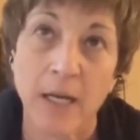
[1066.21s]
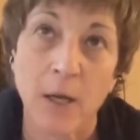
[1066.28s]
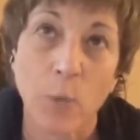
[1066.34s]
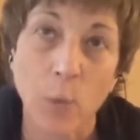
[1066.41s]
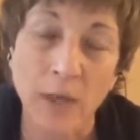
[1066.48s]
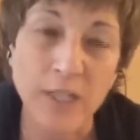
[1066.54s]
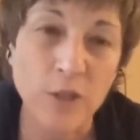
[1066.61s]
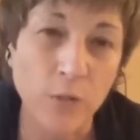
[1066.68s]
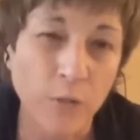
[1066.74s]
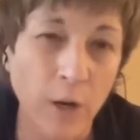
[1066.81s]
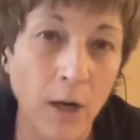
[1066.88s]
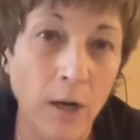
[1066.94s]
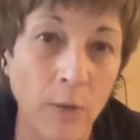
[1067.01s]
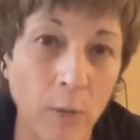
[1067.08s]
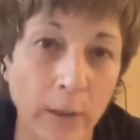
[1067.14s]
What's
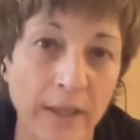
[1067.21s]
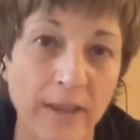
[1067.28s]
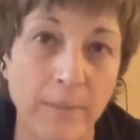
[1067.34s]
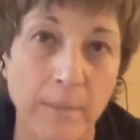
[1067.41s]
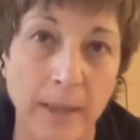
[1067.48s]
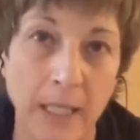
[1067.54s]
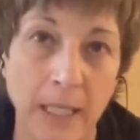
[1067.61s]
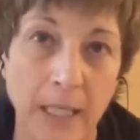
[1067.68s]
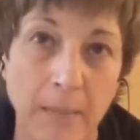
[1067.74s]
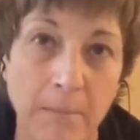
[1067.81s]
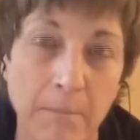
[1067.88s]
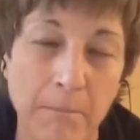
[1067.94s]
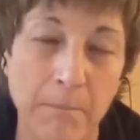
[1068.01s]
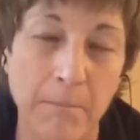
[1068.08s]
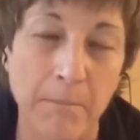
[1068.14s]
wrong with me
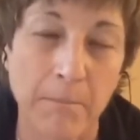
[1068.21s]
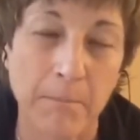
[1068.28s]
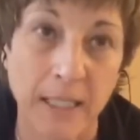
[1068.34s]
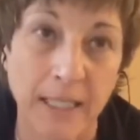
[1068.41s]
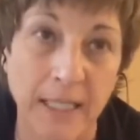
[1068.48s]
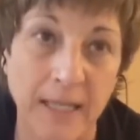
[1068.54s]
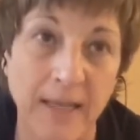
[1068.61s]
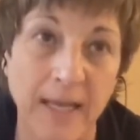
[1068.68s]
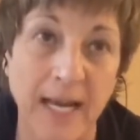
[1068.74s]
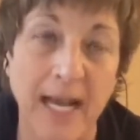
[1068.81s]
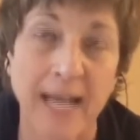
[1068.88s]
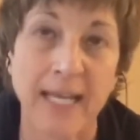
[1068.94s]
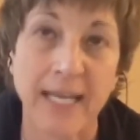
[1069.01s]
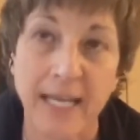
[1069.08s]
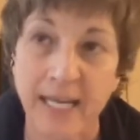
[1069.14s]
mentally that
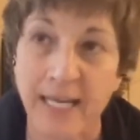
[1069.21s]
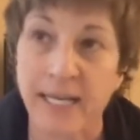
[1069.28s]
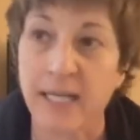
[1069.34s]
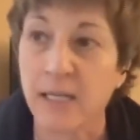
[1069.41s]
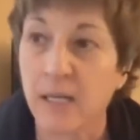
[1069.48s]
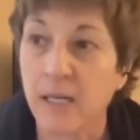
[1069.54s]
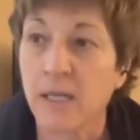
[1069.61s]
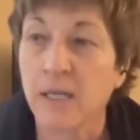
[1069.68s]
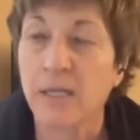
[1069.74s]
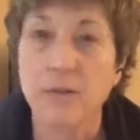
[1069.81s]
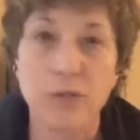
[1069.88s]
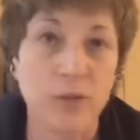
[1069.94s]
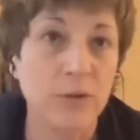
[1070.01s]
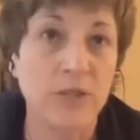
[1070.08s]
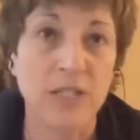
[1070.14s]
I can't
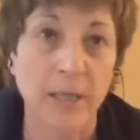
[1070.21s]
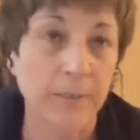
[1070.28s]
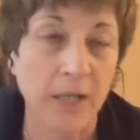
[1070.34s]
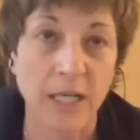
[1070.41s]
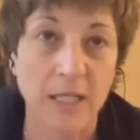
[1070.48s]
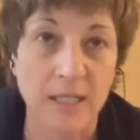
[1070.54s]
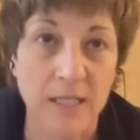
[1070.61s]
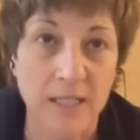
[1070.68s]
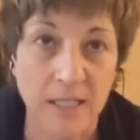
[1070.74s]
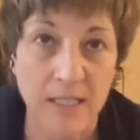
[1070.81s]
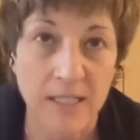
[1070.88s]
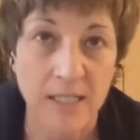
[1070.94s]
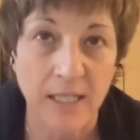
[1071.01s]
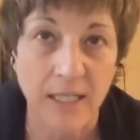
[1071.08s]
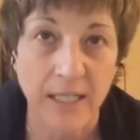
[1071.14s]
do something
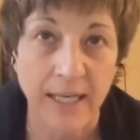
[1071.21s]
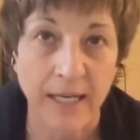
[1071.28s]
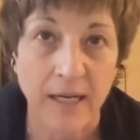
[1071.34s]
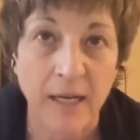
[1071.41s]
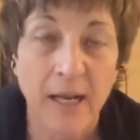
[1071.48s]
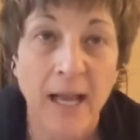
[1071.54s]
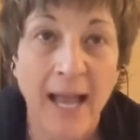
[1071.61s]
consistently?